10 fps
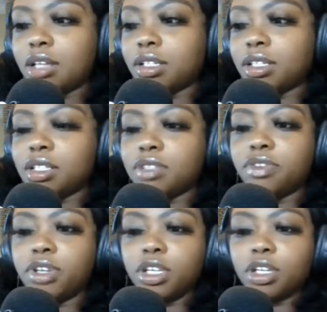of this
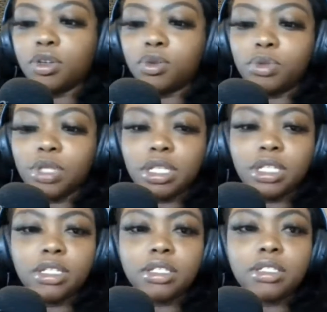video
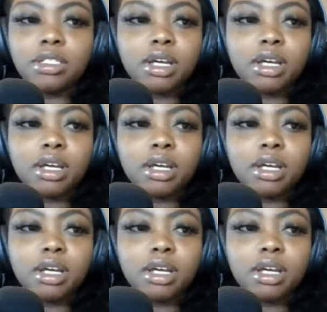reads,